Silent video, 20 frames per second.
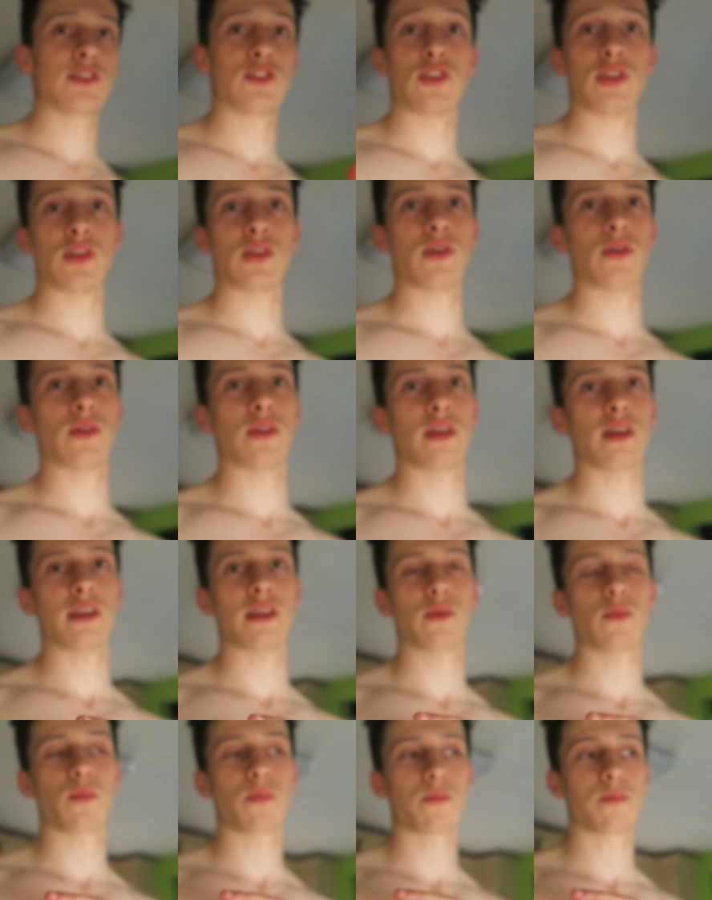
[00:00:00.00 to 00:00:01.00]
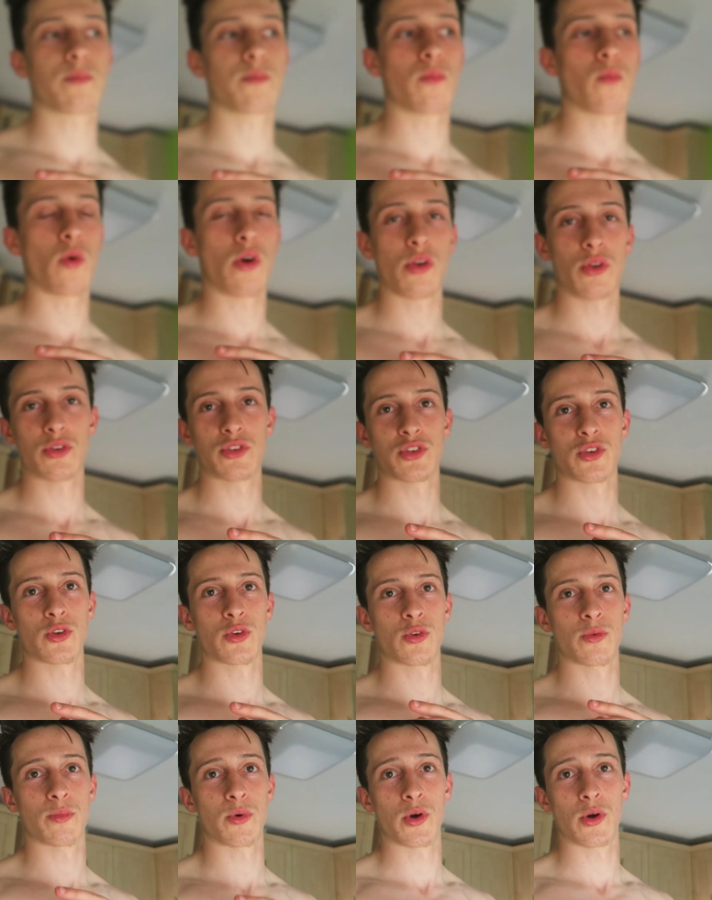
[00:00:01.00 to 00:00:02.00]
literally cook like one or
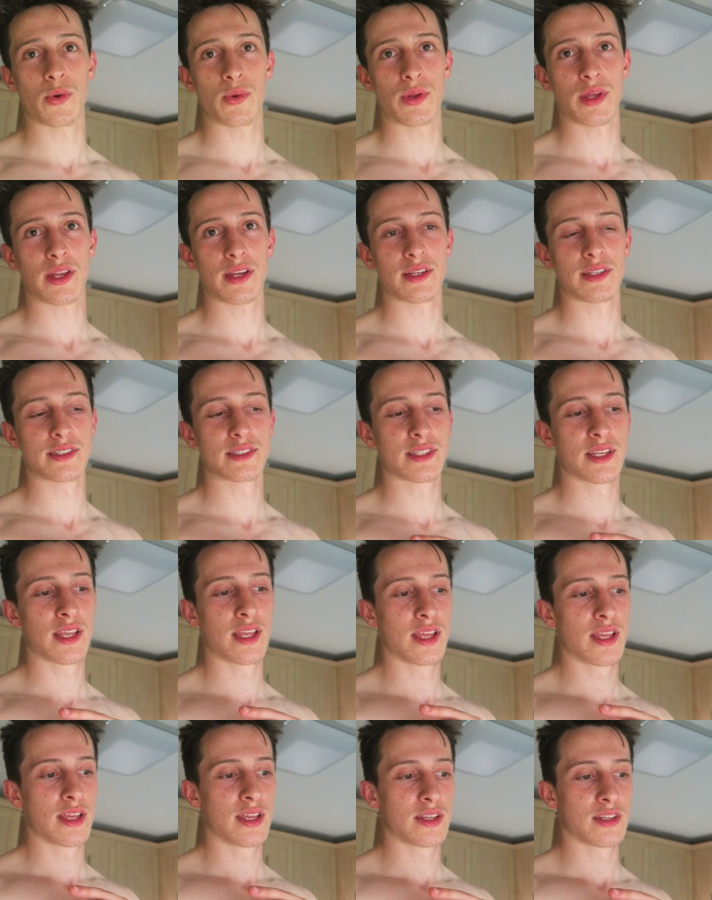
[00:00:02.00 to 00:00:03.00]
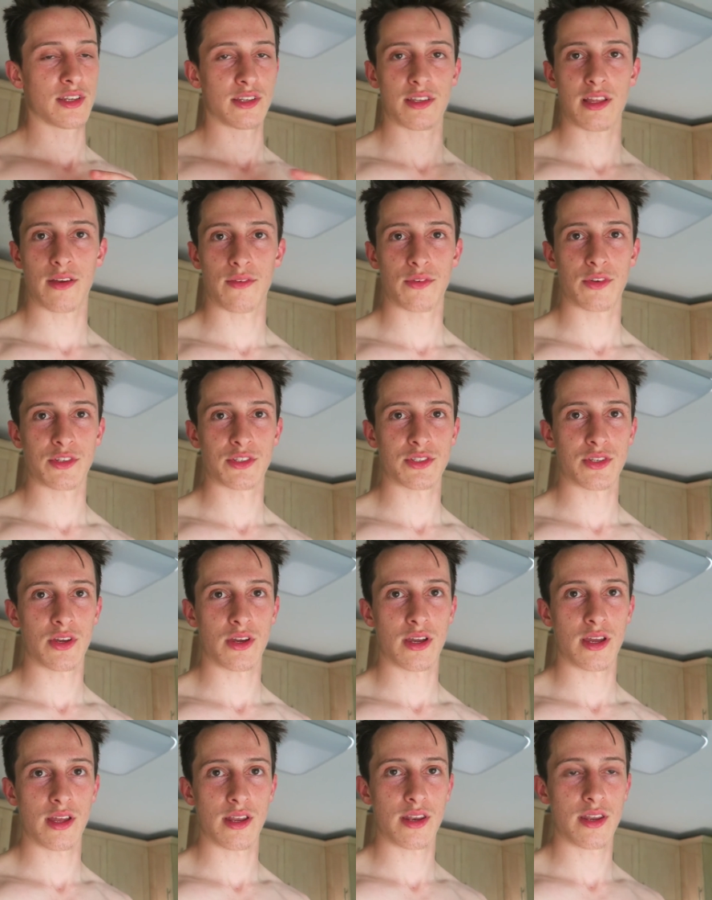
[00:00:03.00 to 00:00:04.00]
two boiled eggs just have on the
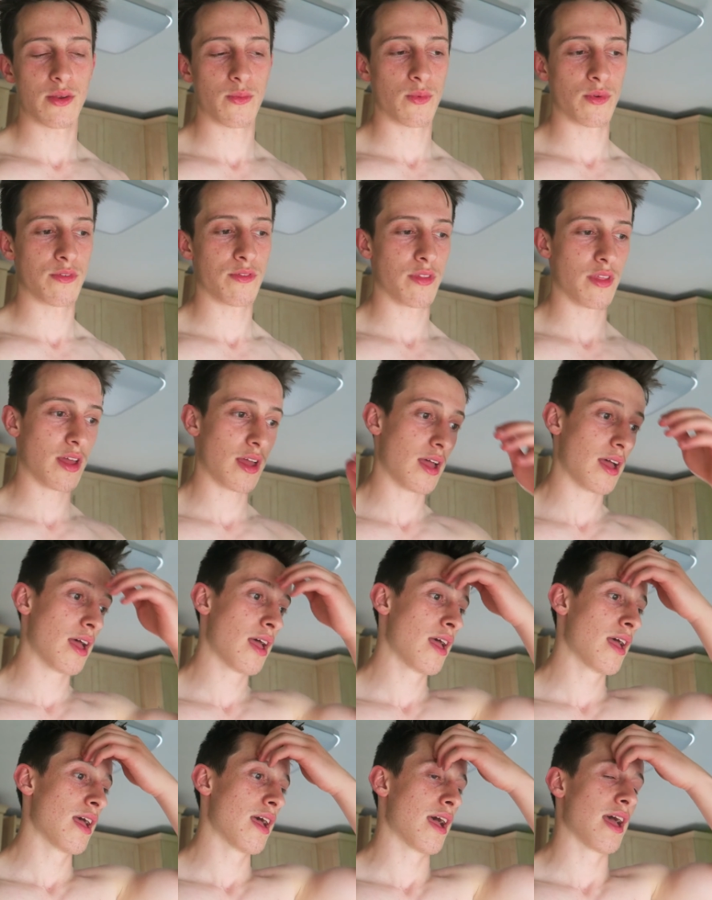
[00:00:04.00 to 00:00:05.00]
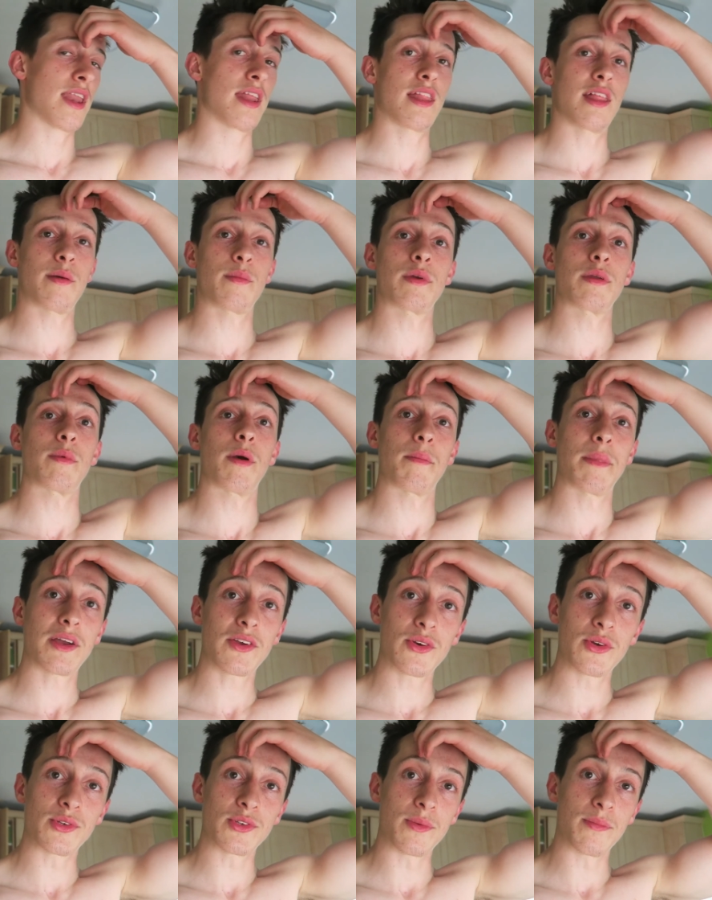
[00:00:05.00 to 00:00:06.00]
side with that and that way my
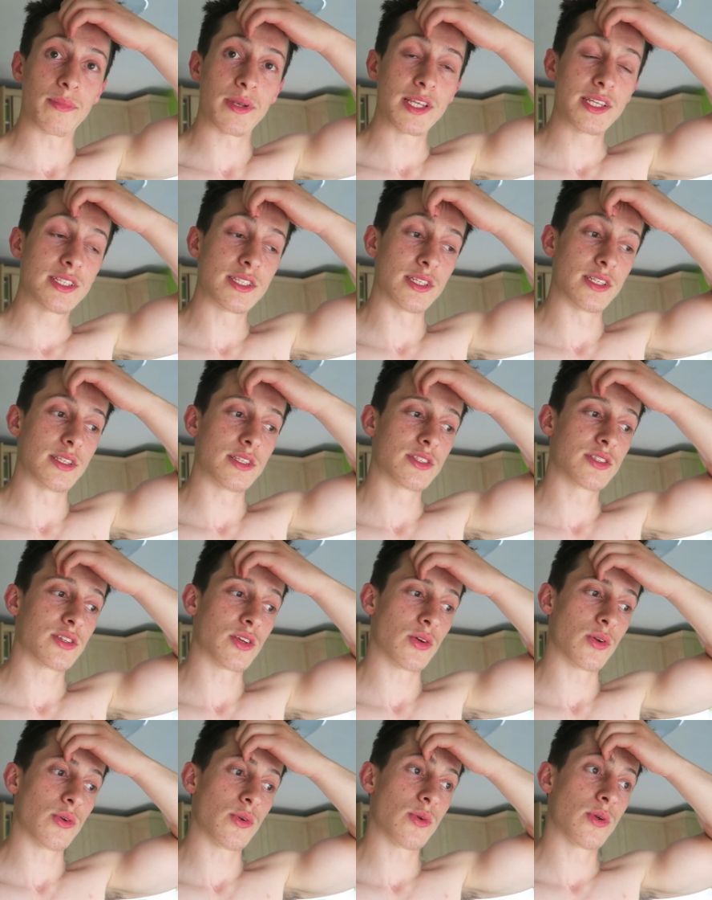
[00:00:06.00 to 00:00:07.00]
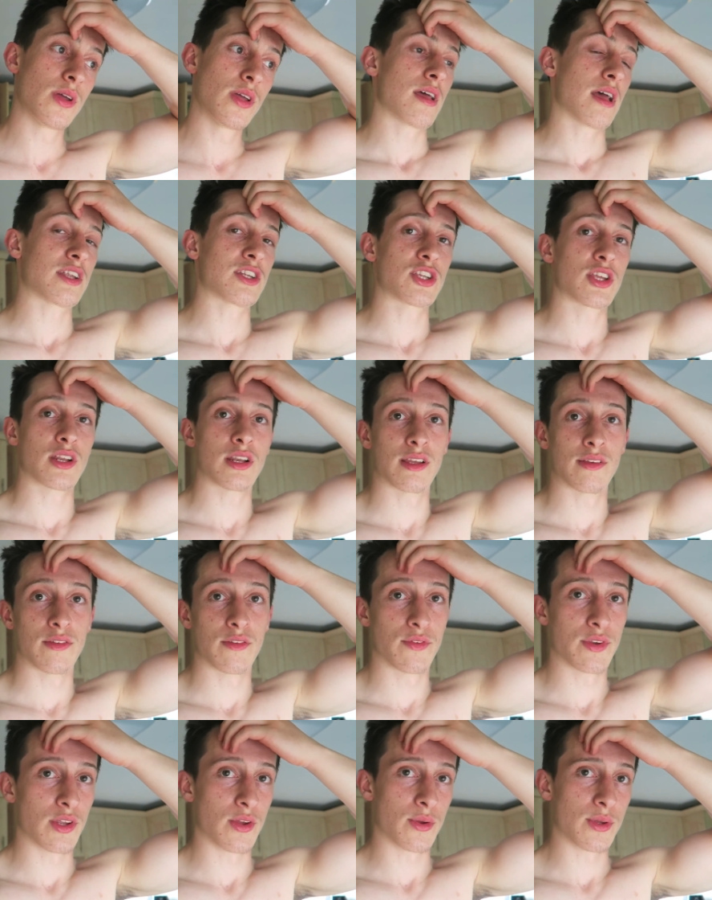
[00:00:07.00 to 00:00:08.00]
macro is completed so actually gonna leave
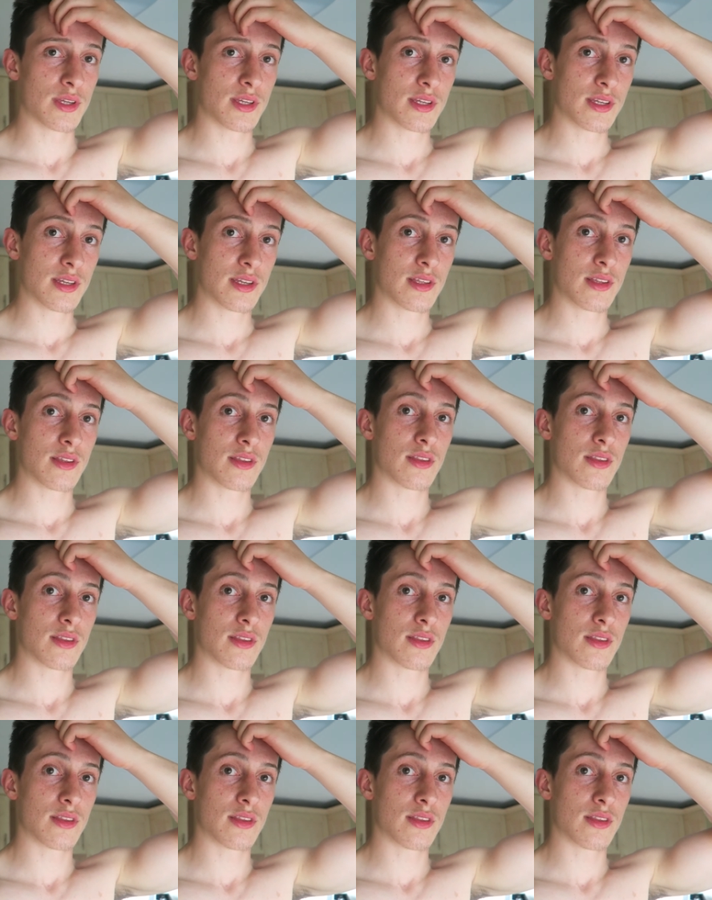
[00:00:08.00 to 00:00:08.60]
the video here